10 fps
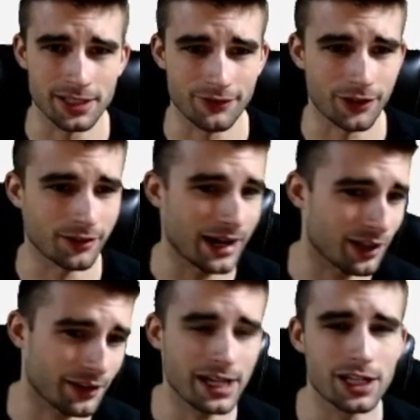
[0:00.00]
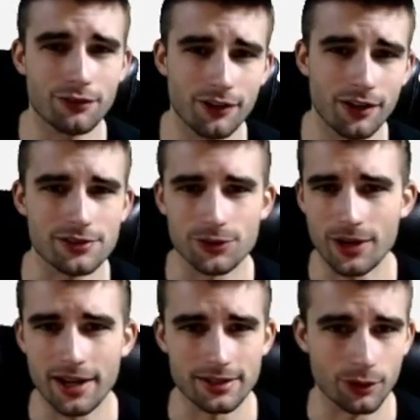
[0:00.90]
if you're allocating your funds to
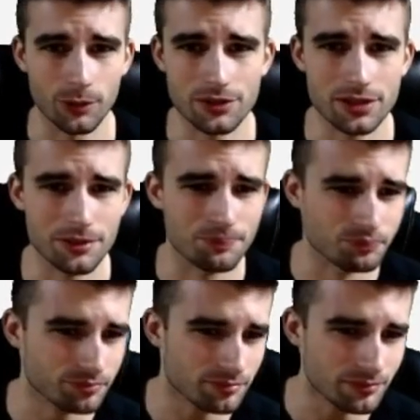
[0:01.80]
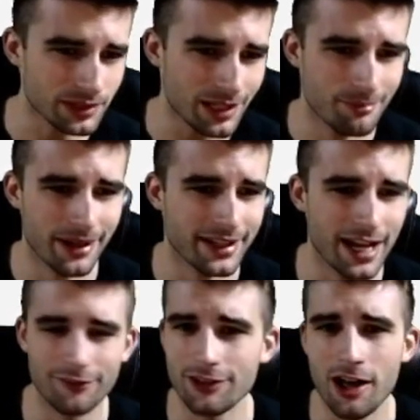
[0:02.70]
guys like Wilson,
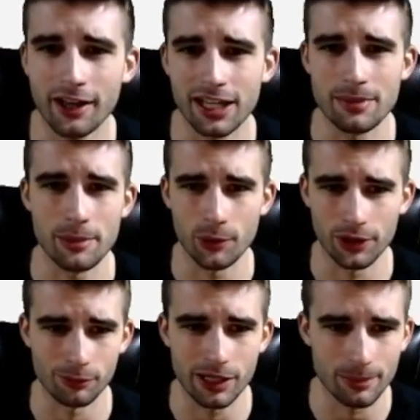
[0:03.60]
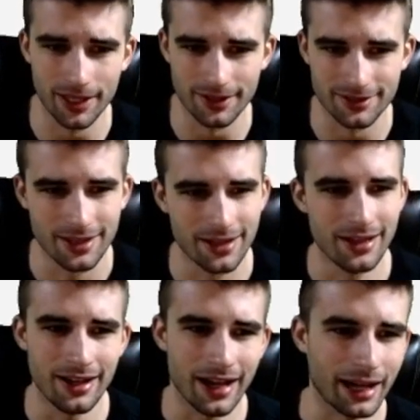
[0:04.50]
Metcalf, Lockett, maybe one of the running backs,
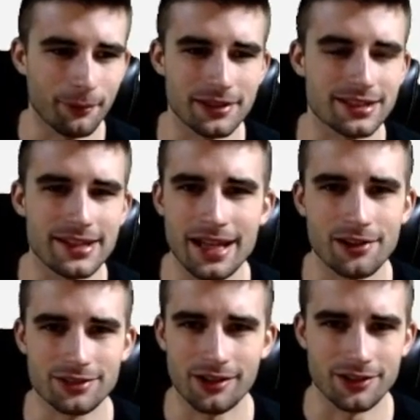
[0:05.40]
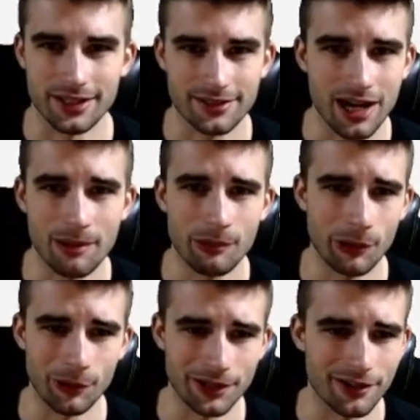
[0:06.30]
I wouldn't say Dallas Goedert is a top
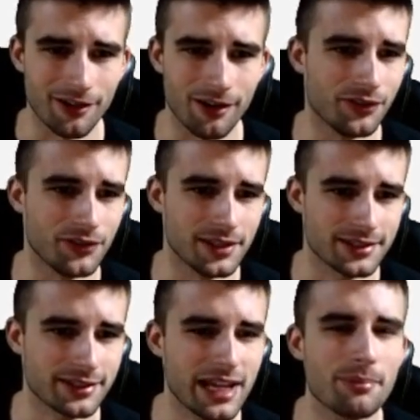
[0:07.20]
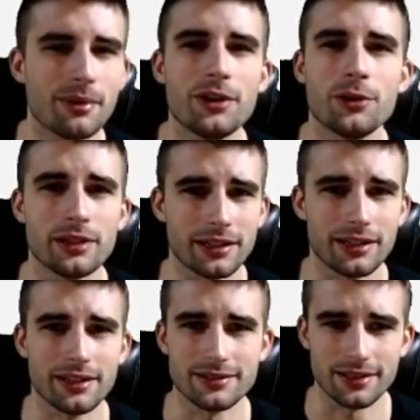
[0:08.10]
priority on this slate, but I do think
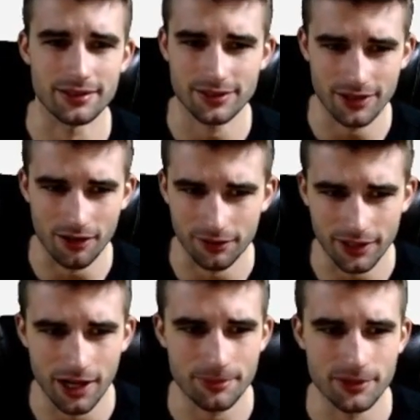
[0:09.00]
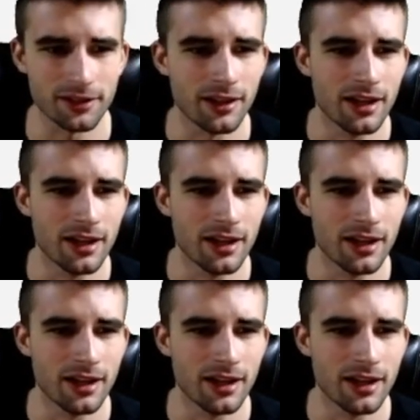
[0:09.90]
he's a solid option.